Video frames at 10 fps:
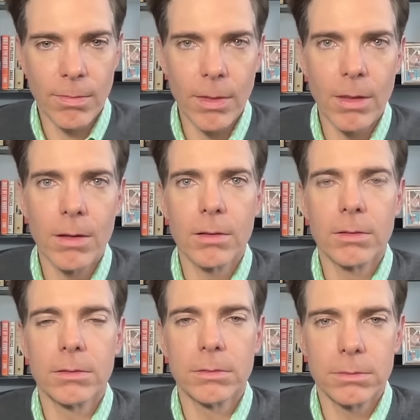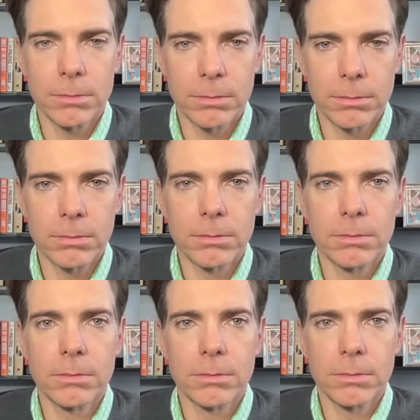
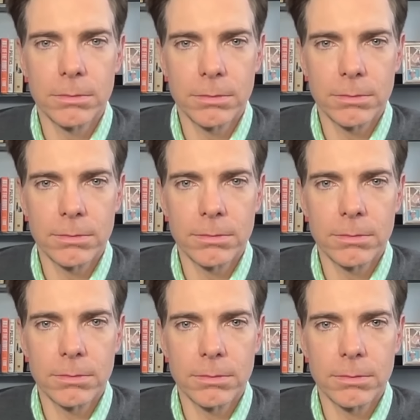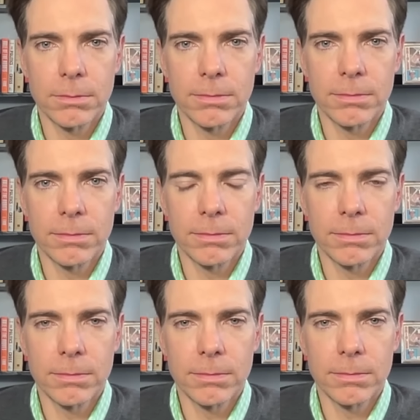
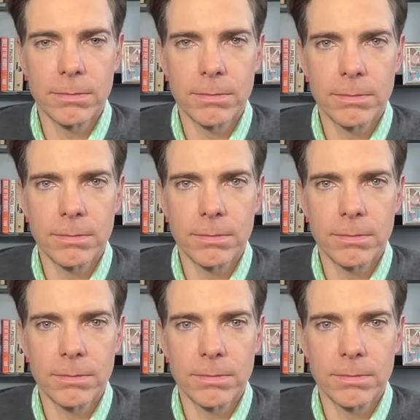[no speech]